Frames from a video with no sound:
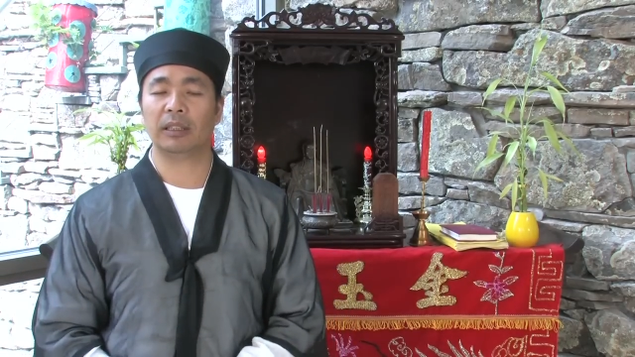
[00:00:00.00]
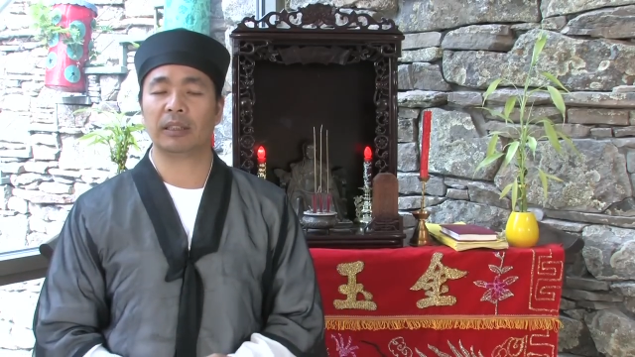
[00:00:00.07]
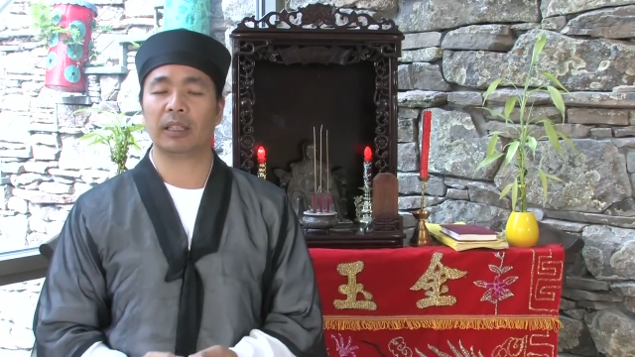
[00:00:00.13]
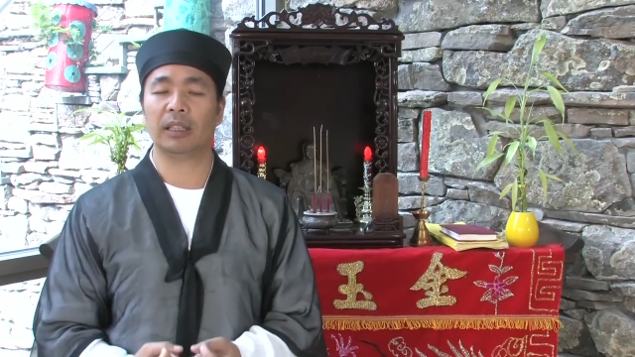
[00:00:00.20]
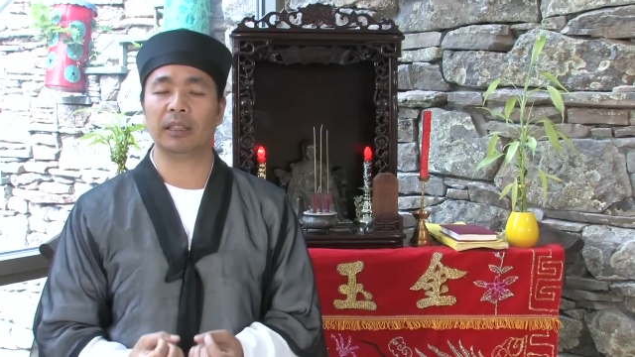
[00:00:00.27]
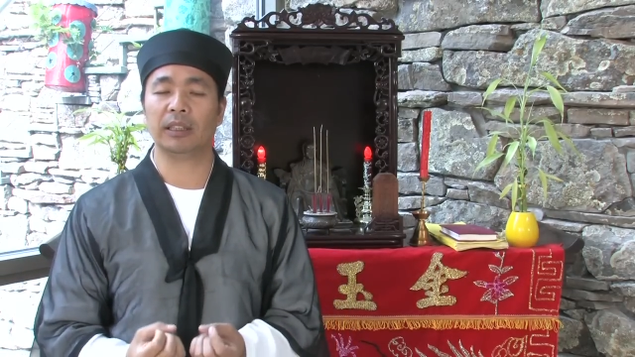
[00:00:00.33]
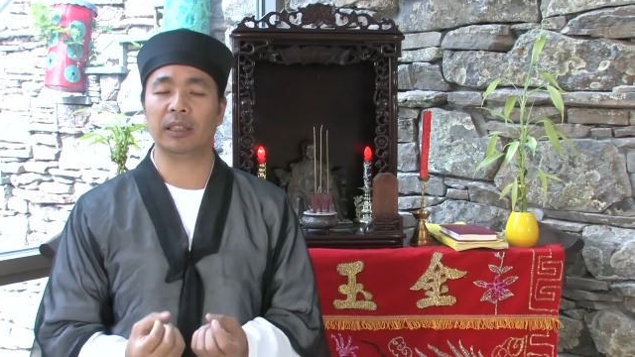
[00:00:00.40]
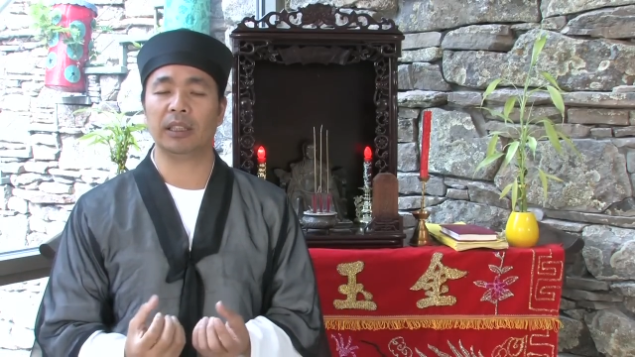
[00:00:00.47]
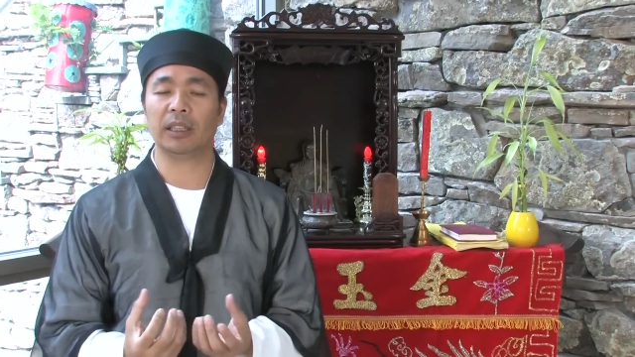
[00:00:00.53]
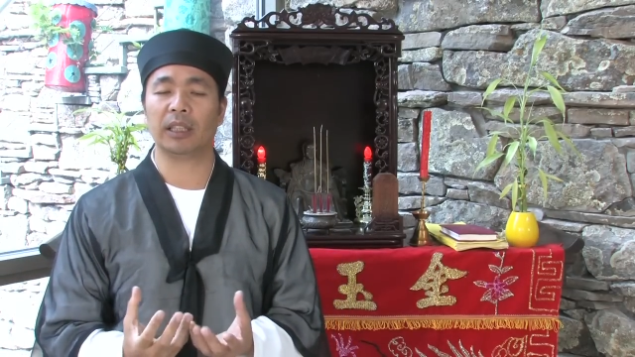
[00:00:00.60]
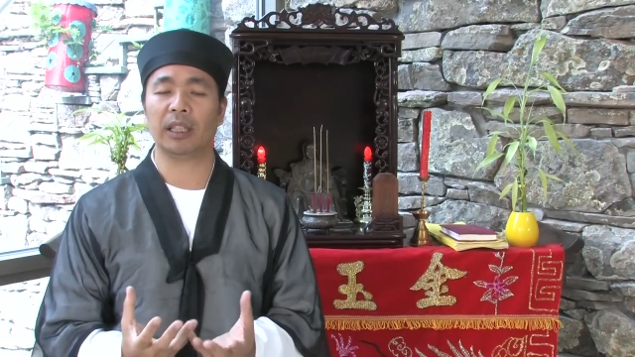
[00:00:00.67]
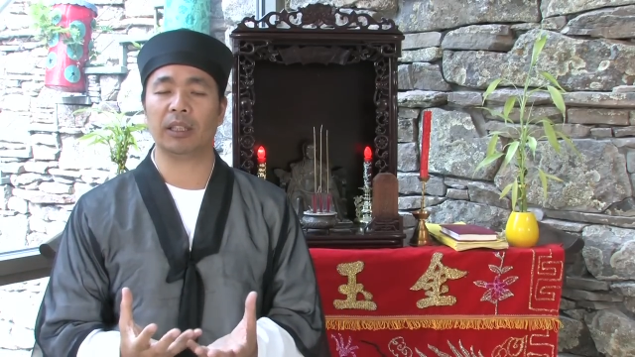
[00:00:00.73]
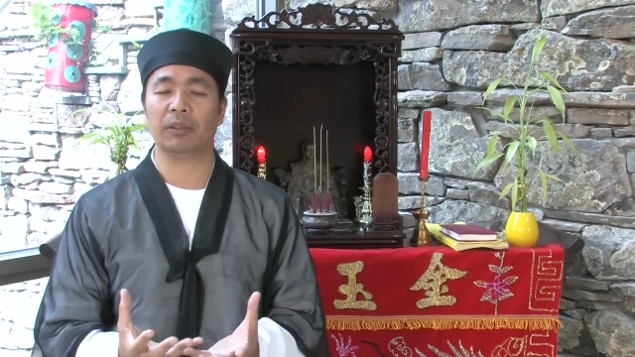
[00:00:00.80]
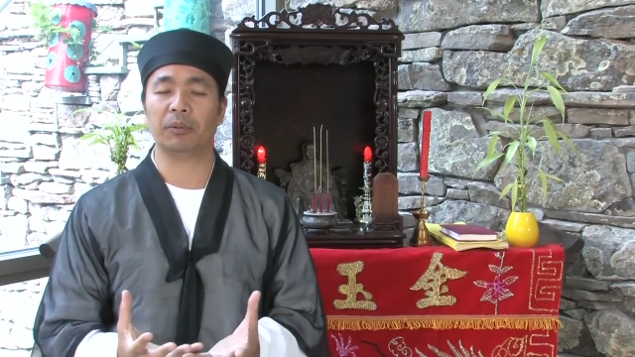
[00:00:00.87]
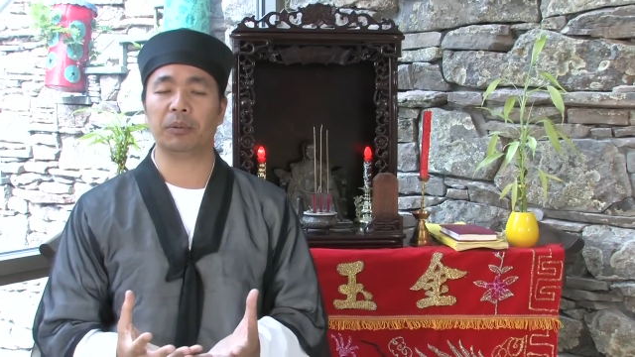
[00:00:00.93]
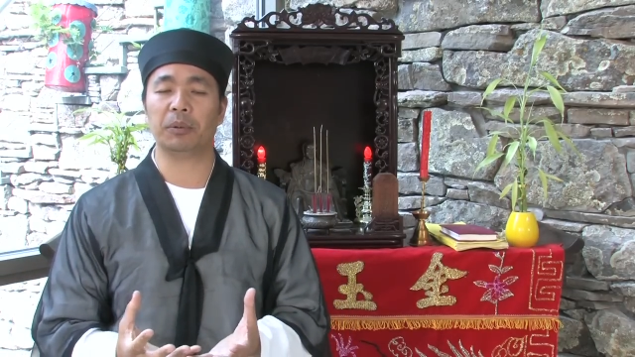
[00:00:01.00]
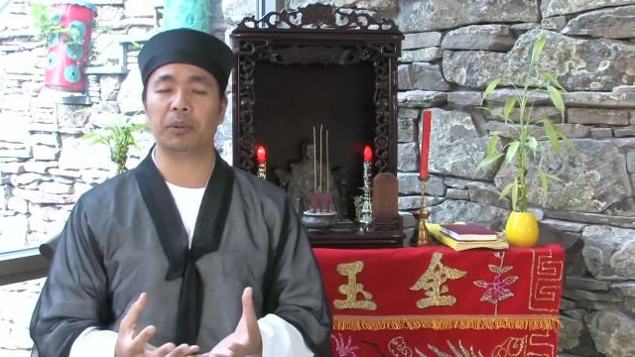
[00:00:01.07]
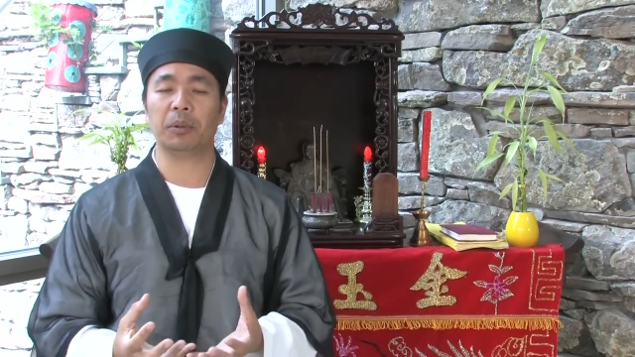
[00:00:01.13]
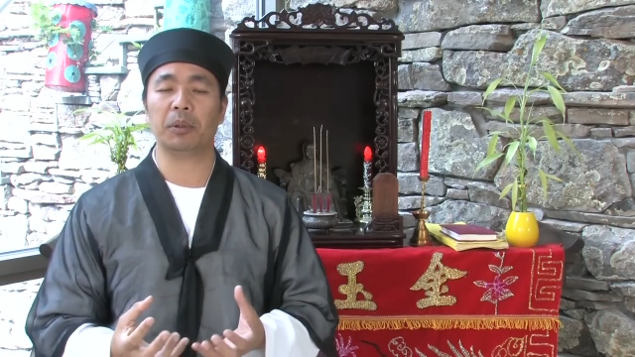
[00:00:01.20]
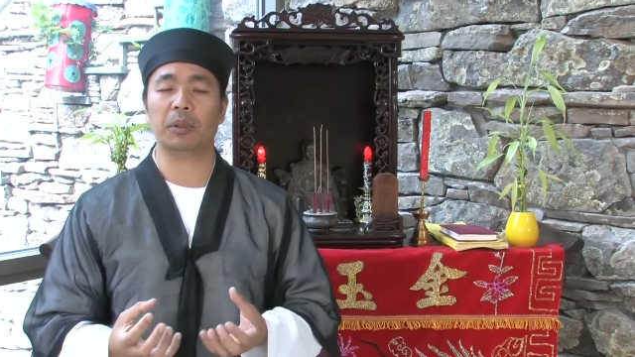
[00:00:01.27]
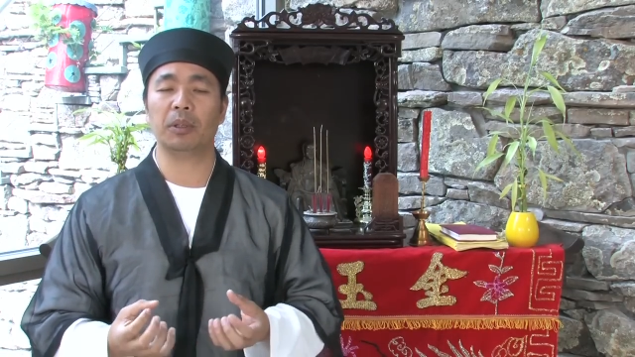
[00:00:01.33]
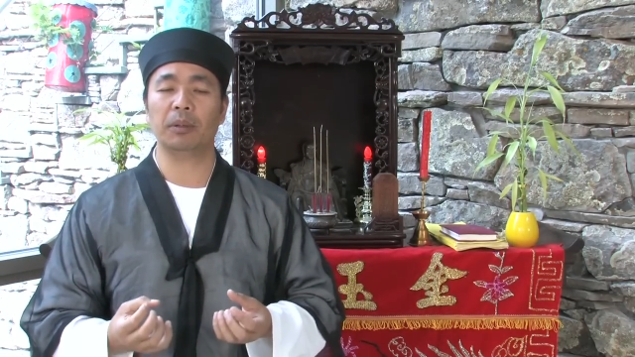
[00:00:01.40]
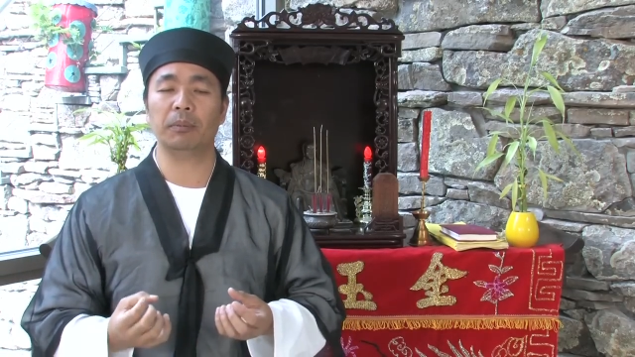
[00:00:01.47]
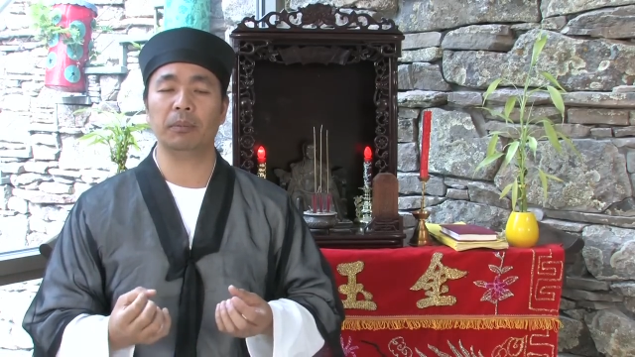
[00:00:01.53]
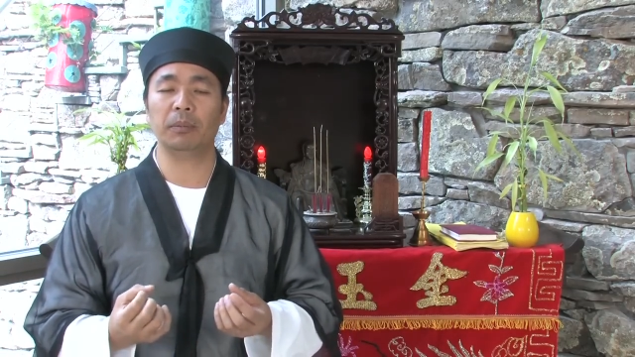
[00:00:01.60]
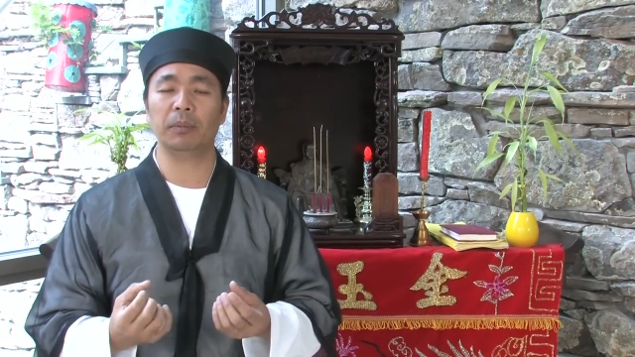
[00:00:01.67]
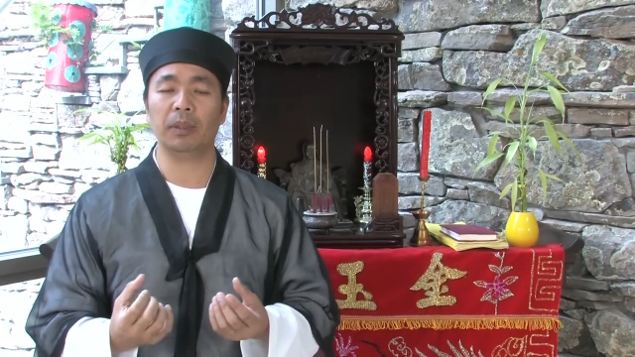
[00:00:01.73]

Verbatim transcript: Dantian getting warm